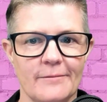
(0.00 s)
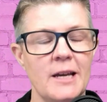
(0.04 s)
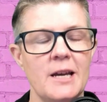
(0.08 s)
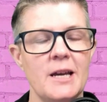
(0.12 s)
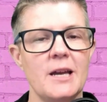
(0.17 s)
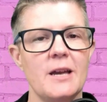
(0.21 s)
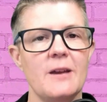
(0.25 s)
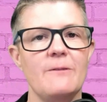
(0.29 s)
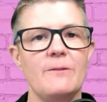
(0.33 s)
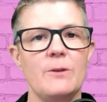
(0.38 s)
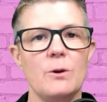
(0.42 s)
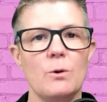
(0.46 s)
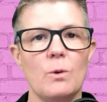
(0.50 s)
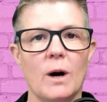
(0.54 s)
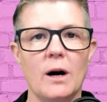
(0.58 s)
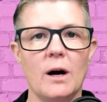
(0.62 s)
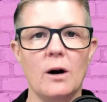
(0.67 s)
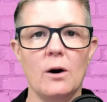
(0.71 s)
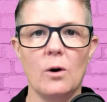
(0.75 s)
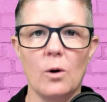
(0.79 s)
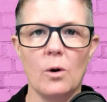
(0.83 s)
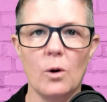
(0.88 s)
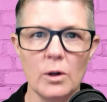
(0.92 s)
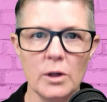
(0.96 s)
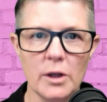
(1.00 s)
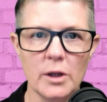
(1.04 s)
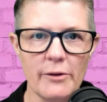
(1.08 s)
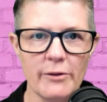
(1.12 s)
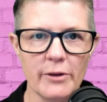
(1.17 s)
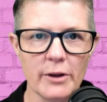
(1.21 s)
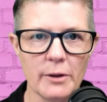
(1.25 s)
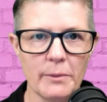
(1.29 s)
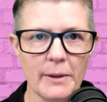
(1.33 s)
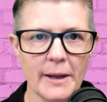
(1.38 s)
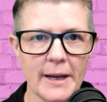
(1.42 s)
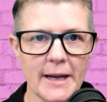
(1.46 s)
If you are all over
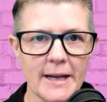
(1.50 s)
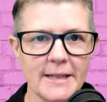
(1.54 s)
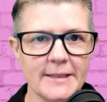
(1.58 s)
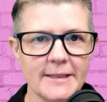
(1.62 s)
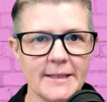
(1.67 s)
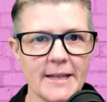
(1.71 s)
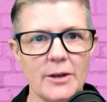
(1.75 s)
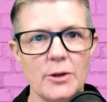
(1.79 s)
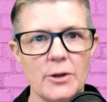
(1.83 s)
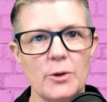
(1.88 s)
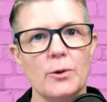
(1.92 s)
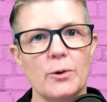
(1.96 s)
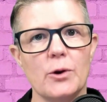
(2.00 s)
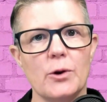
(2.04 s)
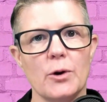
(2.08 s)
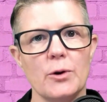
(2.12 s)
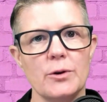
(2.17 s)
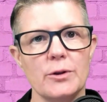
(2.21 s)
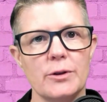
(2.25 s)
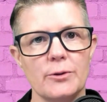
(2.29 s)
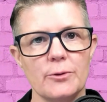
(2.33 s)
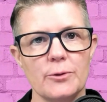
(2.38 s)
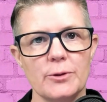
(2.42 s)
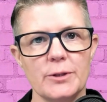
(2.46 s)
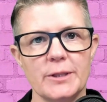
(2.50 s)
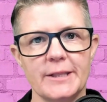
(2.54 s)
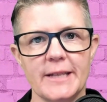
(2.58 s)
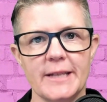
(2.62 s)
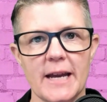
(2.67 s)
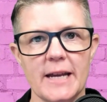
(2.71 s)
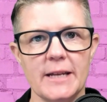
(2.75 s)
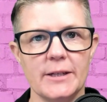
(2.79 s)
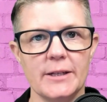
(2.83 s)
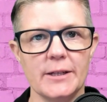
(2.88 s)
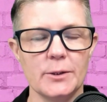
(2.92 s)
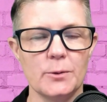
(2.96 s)
the place and you go through
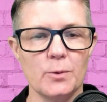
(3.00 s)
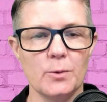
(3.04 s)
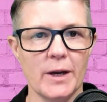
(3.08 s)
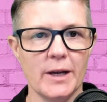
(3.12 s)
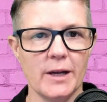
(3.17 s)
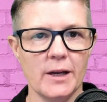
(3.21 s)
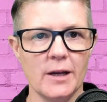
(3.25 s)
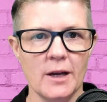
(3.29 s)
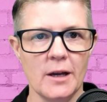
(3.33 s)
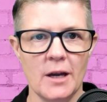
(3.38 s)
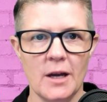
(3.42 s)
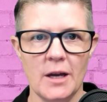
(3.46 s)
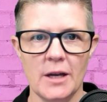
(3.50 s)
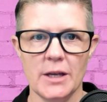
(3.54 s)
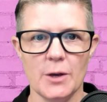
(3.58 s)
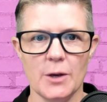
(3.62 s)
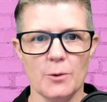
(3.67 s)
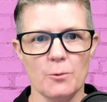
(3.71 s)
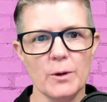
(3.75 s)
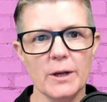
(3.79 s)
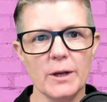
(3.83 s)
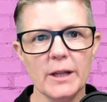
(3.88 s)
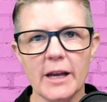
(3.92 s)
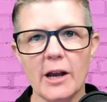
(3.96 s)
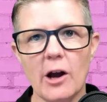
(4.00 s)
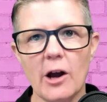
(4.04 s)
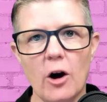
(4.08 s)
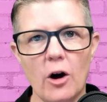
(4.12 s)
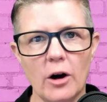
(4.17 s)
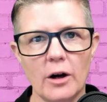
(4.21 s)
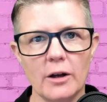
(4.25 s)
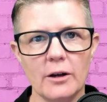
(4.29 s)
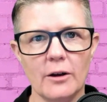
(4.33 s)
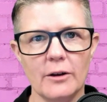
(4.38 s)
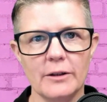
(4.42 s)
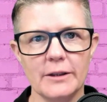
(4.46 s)
stages where you're really
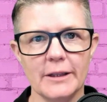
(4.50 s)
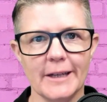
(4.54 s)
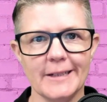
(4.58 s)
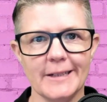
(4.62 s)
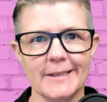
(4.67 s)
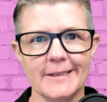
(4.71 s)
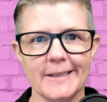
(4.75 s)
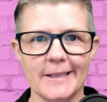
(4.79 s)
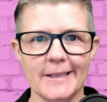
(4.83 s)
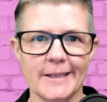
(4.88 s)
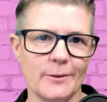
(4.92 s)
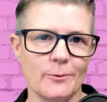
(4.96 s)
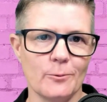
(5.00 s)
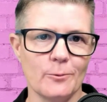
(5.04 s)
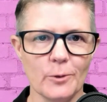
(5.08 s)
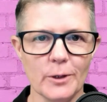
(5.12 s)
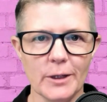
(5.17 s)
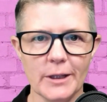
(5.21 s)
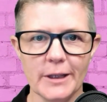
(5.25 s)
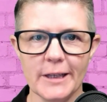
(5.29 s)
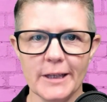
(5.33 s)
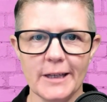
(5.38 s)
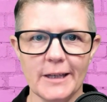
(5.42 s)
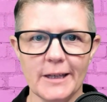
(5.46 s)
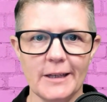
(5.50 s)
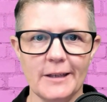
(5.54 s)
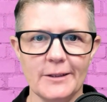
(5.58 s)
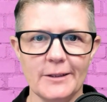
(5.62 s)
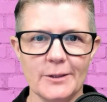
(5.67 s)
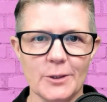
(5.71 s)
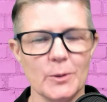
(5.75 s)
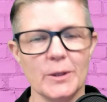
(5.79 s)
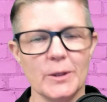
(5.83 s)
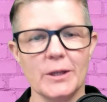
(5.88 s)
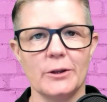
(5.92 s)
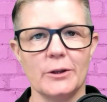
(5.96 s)
hot on LinkedIn and really
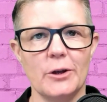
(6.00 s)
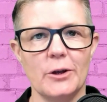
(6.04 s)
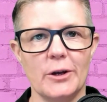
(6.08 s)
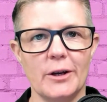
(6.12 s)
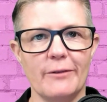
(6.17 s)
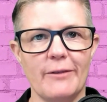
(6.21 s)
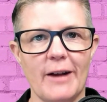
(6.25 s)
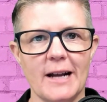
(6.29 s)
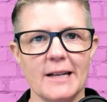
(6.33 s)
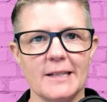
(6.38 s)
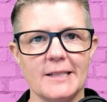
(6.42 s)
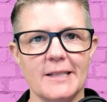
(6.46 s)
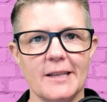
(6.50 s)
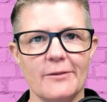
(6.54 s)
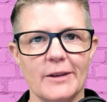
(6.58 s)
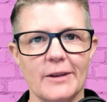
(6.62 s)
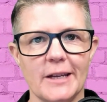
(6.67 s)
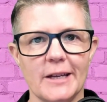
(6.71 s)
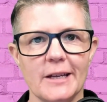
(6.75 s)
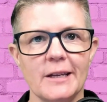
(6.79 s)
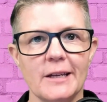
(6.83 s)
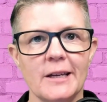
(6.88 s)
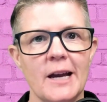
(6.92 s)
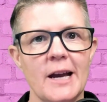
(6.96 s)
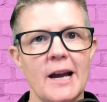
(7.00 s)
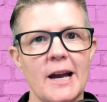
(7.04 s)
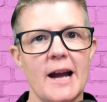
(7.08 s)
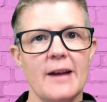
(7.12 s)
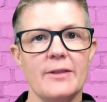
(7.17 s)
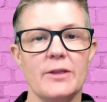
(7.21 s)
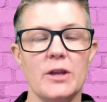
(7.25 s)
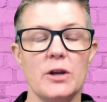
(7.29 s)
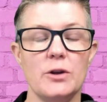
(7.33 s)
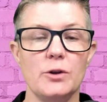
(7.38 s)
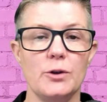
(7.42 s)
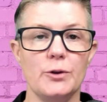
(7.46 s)
doing a lot of activity, and
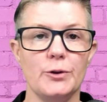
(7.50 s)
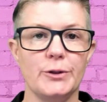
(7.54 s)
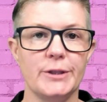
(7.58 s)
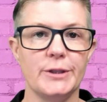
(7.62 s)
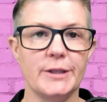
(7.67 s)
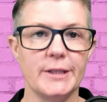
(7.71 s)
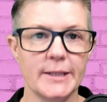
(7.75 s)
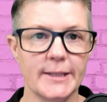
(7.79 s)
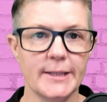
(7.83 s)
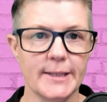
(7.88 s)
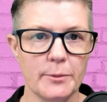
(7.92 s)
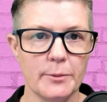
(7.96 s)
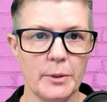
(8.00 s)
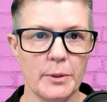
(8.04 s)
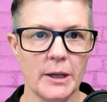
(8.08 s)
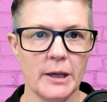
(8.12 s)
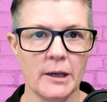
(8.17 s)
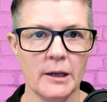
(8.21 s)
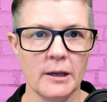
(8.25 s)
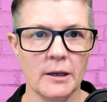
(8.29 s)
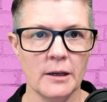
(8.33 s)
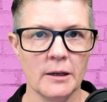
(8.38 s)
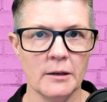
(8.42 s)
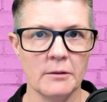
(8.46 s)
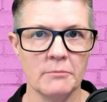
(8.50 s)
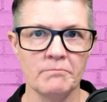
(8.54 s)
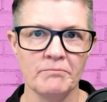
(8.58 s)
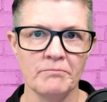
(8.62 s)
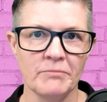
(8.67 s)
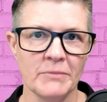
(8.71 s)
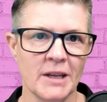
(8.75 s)
then you disappear,